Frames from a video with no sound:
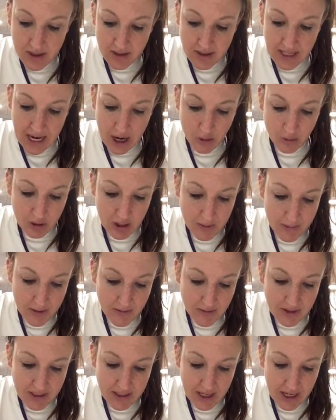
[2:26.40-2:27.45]
The outcome
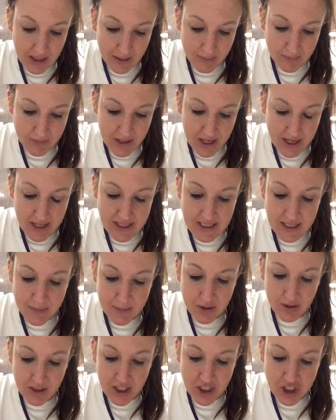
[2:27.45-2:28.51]
of the game. In a
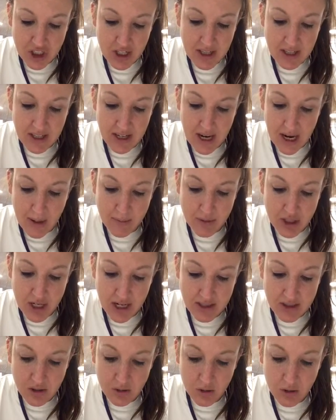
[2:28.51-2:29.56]
simulation, the
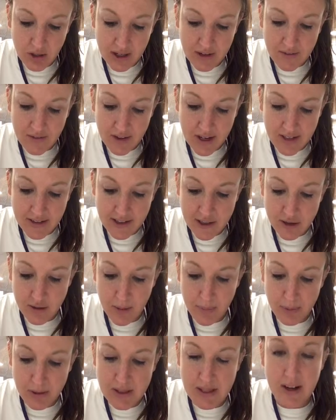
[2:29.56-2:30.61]
object or event is
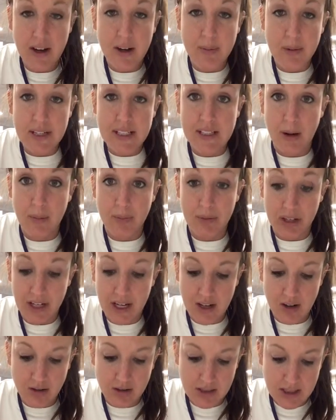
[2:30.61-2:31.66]
represented by something
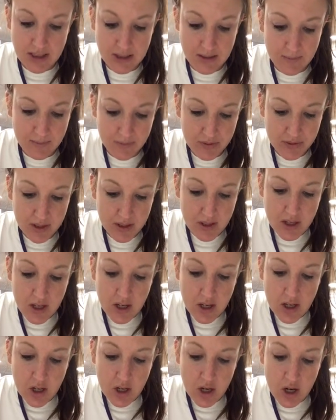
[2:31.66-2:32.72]
else.
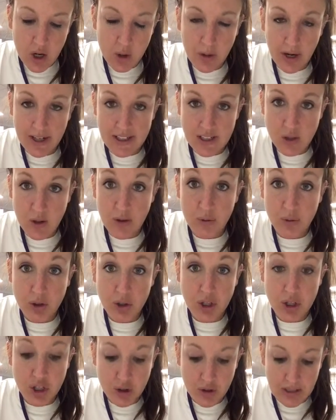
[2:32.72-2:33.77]
Okay, so if
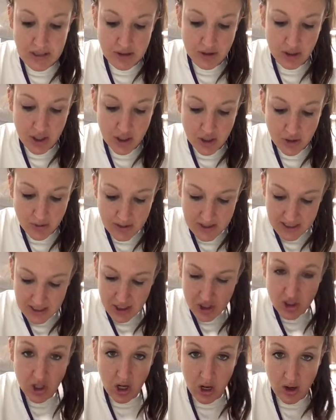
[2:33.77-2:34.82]
you guys are gonna use
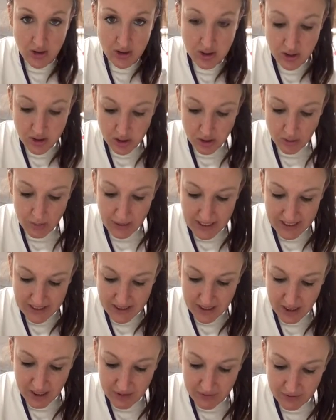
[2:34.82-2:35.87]
this chart to do
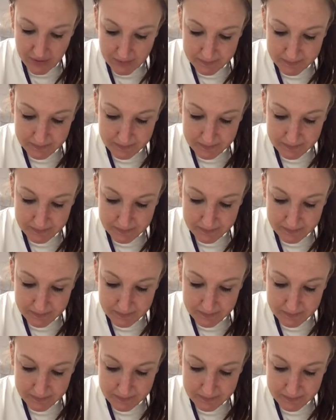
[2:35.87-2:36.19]
best of